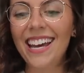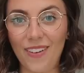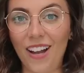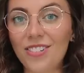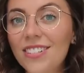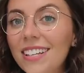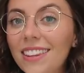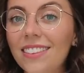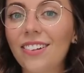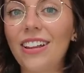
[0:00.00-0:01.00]
I just think
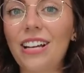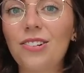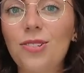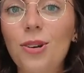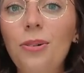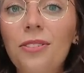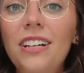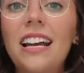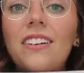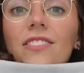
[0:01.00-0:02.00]
that they're like so
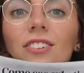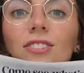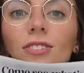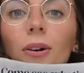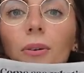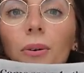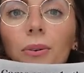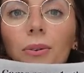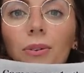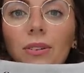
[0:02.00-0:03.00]
creative, they're so
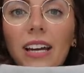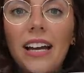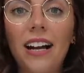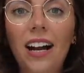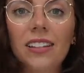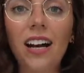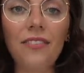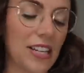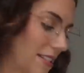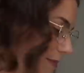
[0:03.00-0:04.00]
cool, like I love this.